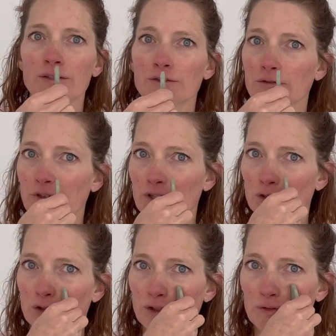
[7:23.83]
So
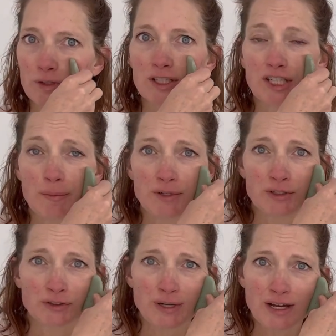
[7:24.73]
facial nerve, trigeminal
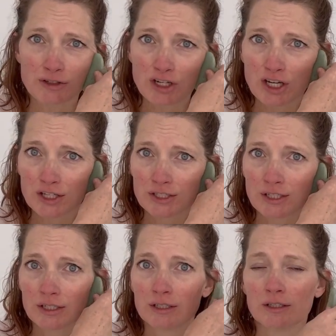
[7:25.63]
neuralgia,
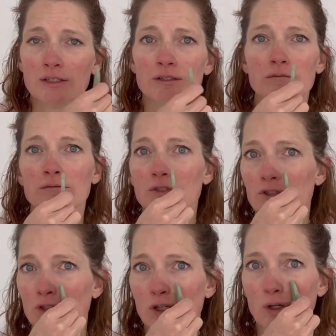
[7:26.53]

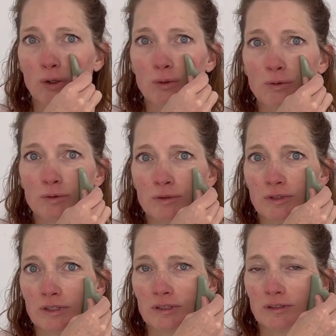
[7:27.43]
just go
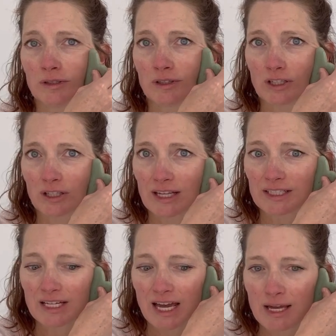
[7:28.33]
a little at a
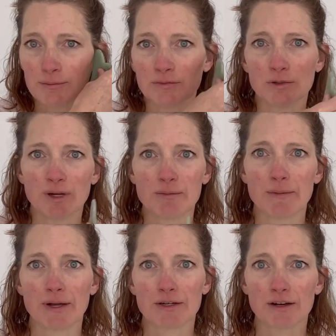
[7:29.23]
time. You might be
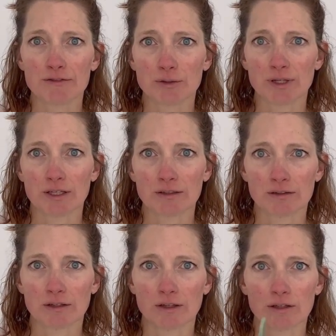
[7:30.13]
better off doing
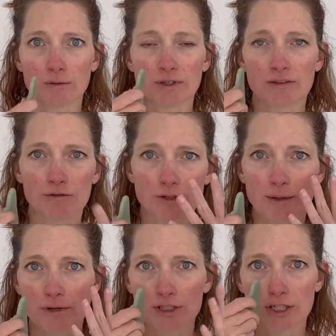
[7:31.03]
a little bit of dry
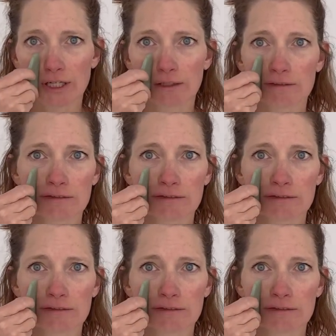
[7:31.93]
brushing,